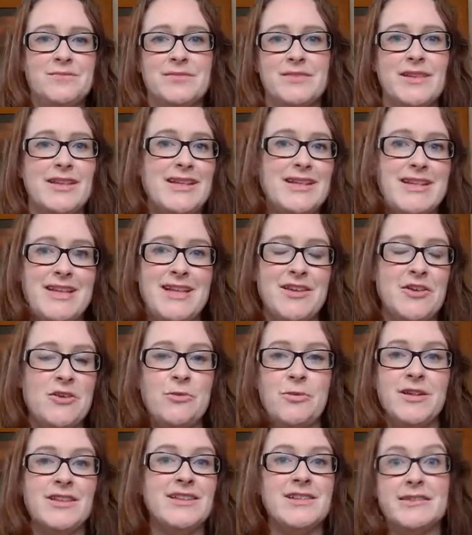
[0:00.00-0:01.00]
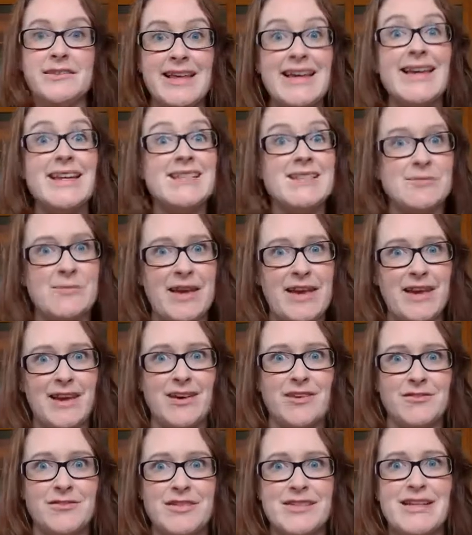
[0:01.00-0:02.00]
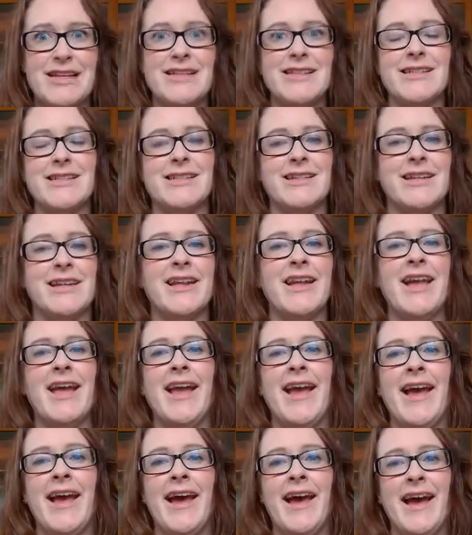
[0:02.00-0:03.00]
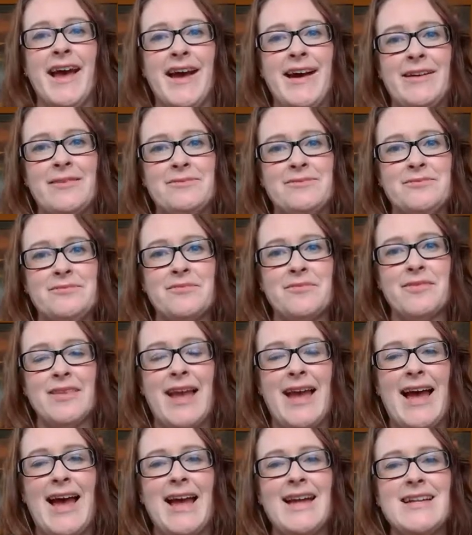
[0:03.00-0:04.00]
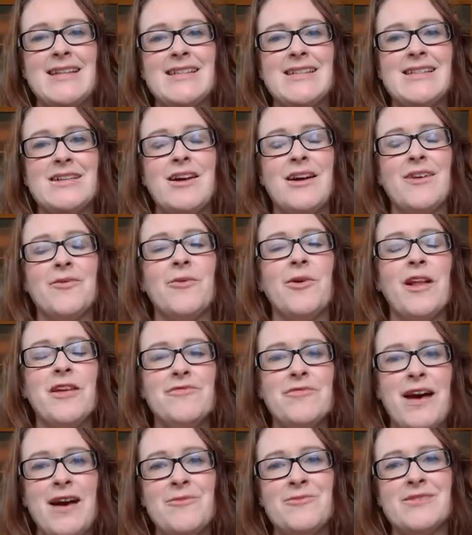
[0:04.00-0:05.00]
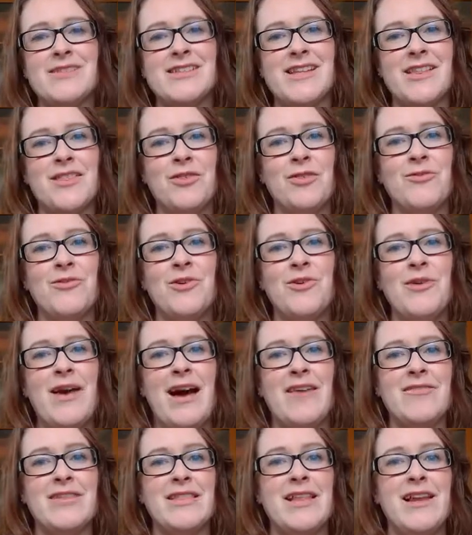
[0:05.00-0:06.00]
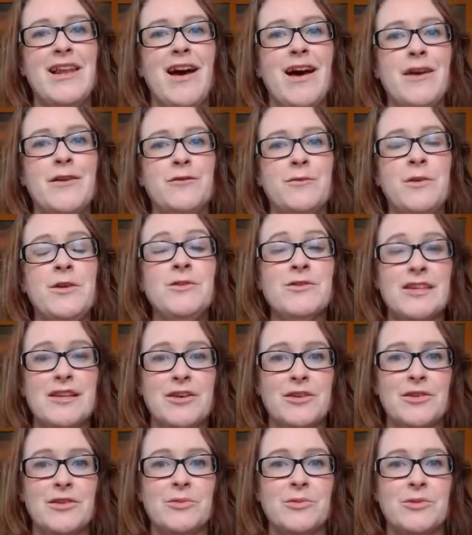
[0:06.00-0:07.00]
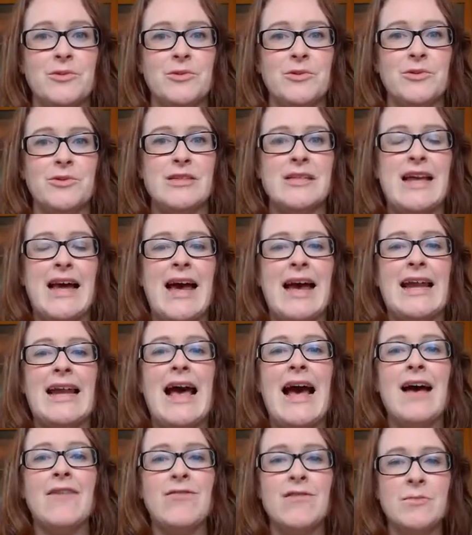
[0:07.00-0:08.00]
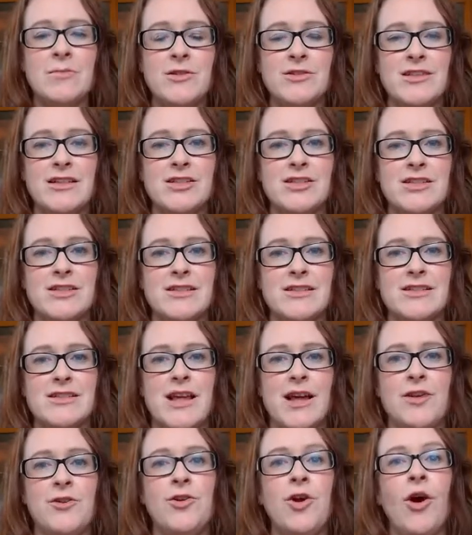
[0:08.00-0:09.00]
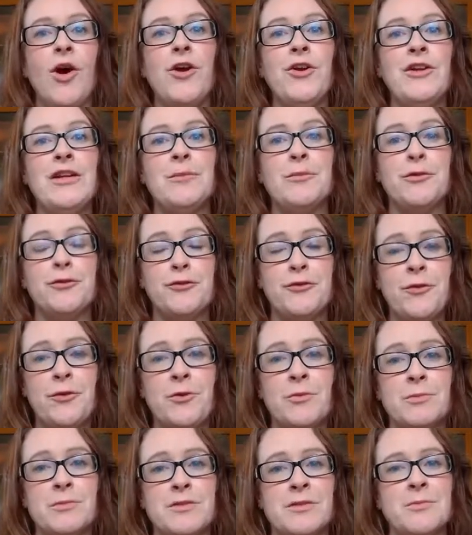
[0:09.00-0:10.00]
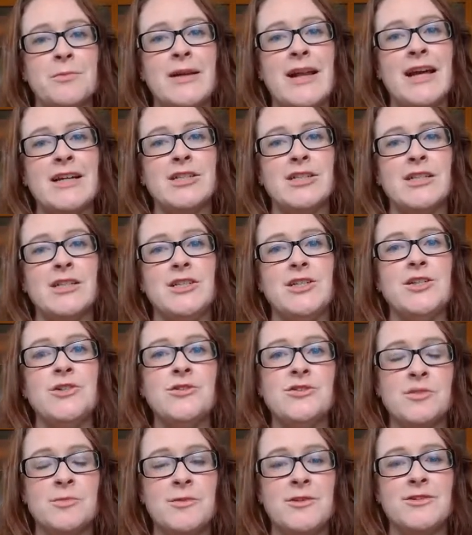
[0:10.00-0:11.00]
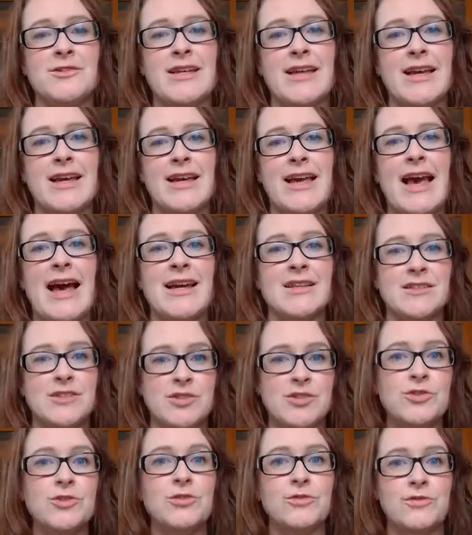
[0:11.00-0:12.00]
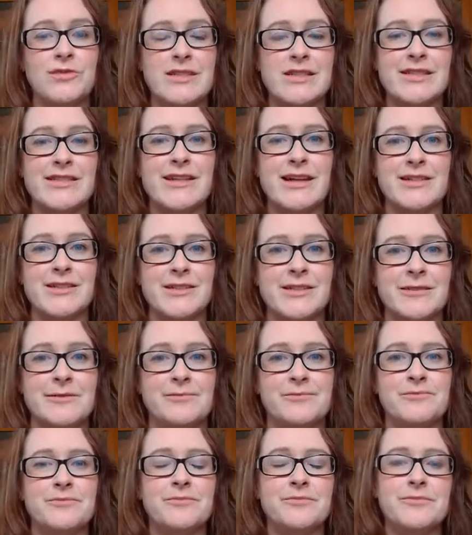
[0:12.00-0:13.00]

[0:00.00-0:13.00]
You wouldn't think to make a conversation. And what I found was that through having the live music on the ward and having musicians that not only performed but actually used music as a tool for discussion,